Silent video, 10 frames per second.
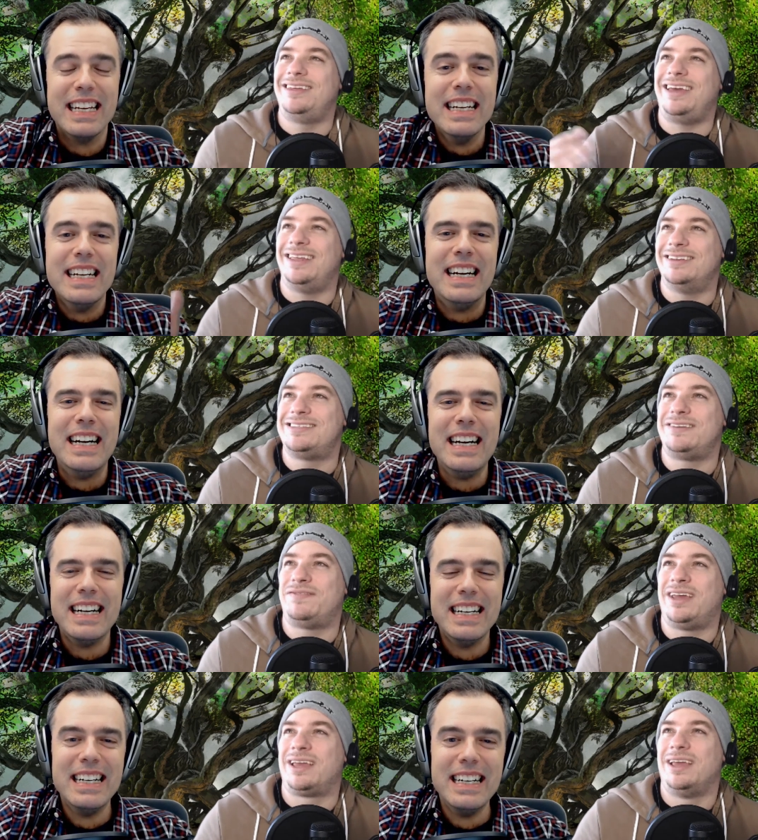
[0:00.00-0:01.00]
Speaker 1: Yeah, and stuff
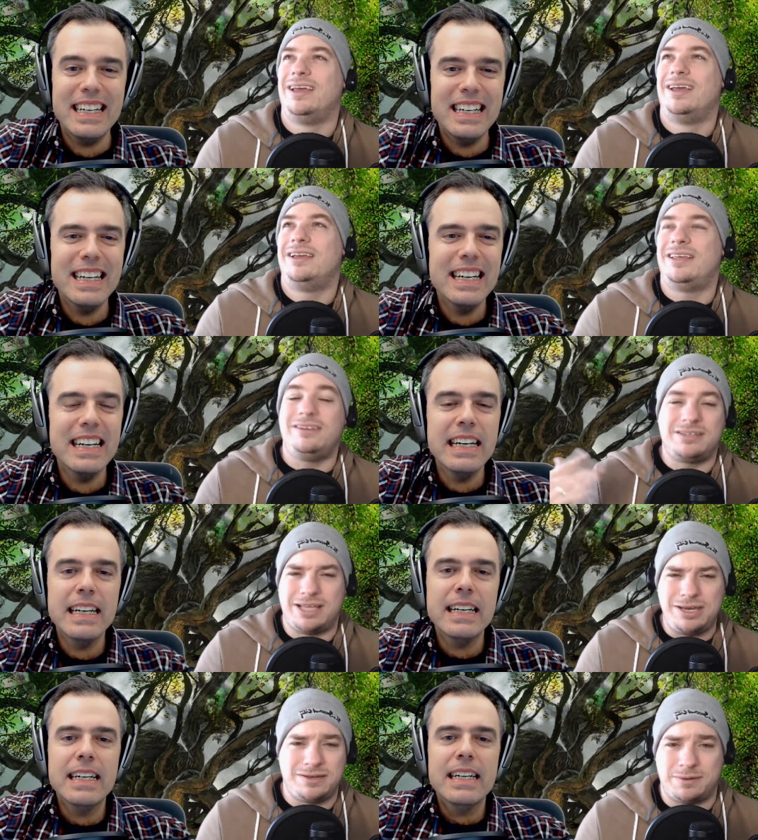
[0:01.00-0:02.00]
like then there's
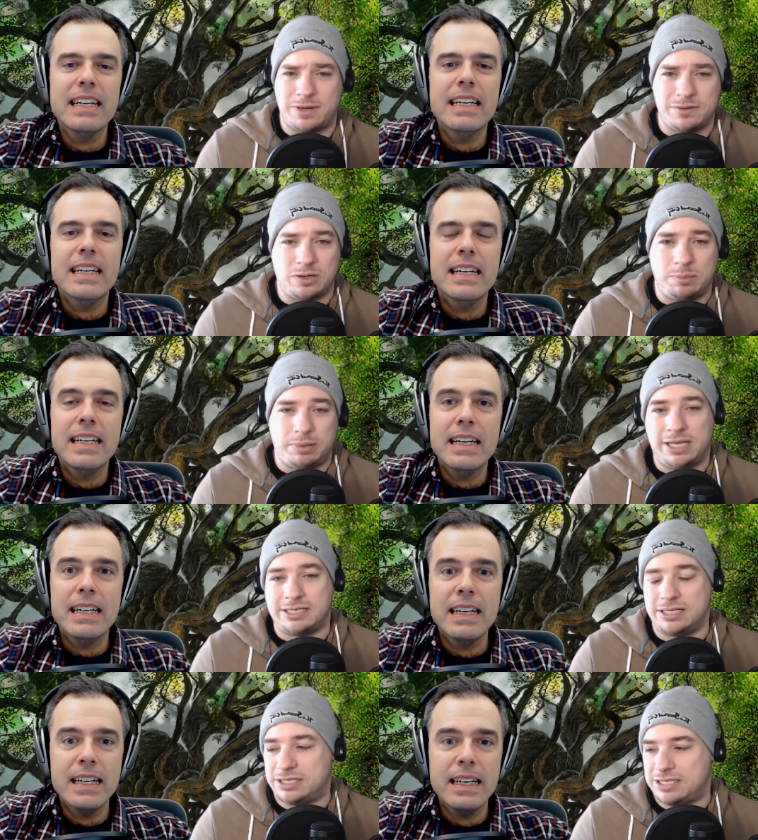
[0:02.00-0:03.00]
then you sometimes you go to
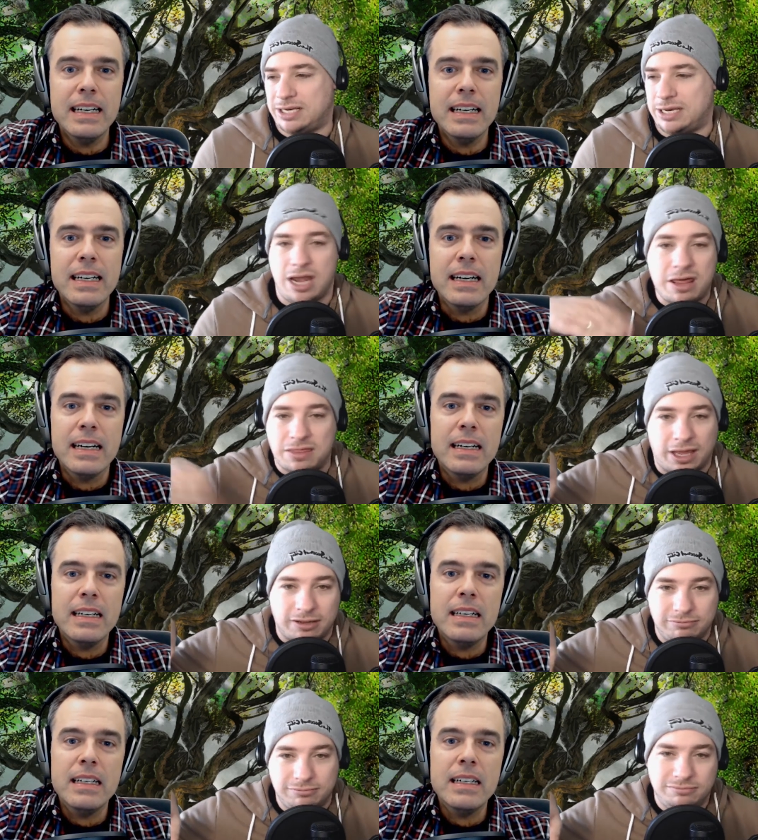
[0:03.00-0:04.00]
planes and it's just like nothing
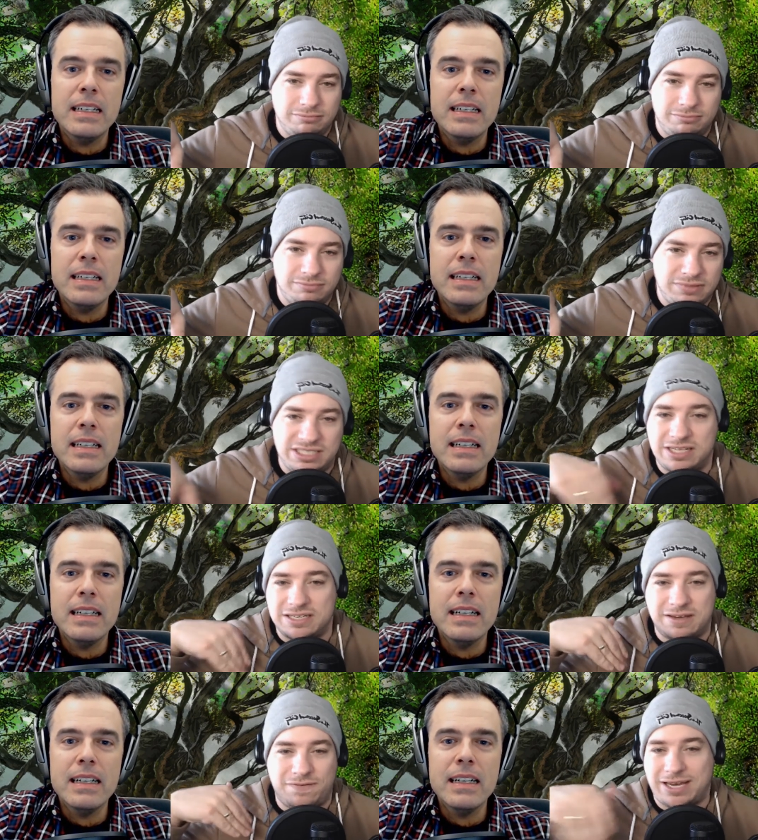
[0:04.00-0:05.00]
this
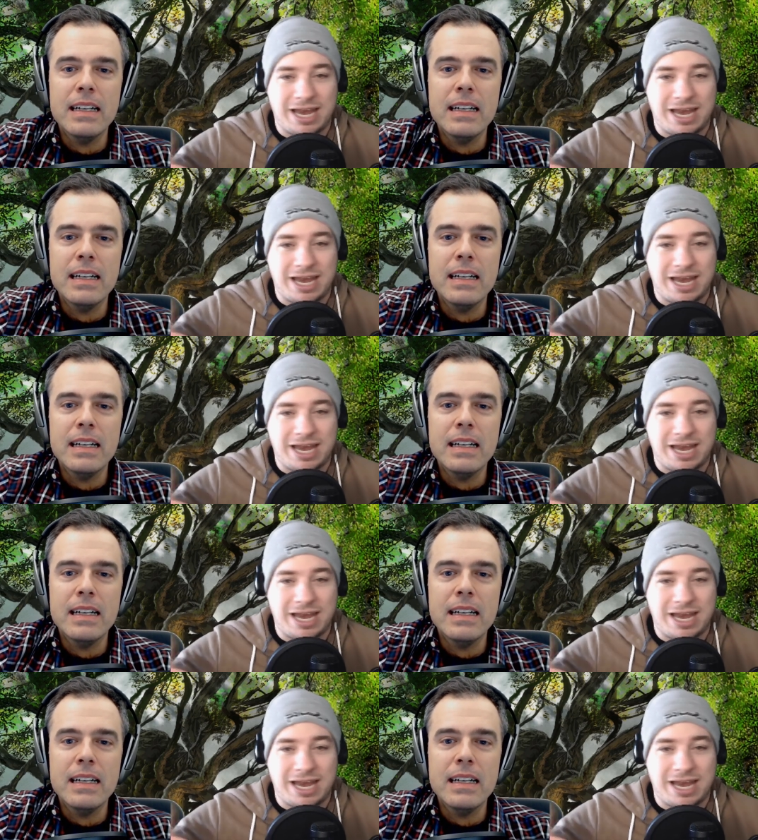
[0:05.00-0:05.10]
doesn't affect